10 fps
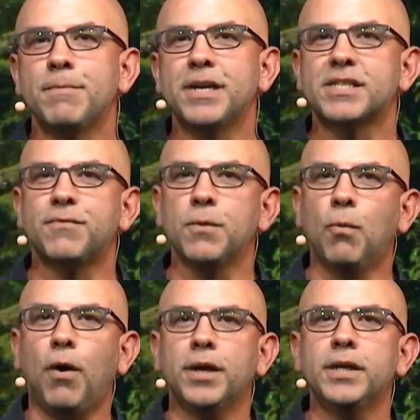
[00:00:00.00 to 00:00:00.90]
Because if we
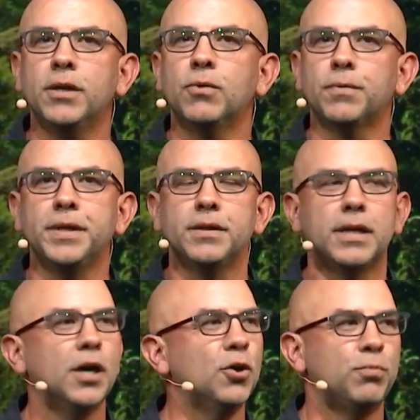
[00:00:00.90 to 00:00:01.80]
want to know
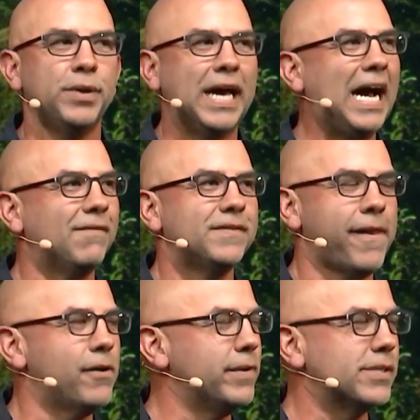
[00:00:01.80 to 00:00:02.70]
real hope, we have
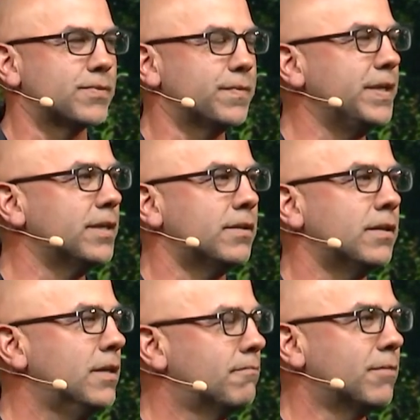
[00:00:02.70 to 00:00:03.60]
to know his
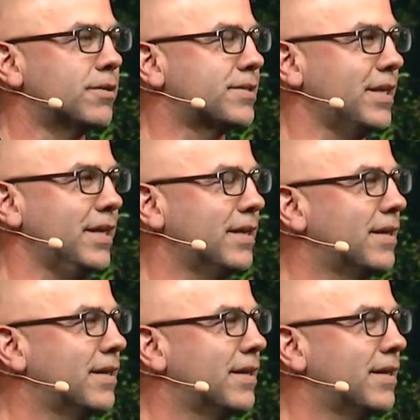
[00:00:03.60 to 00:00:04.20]
real mercy.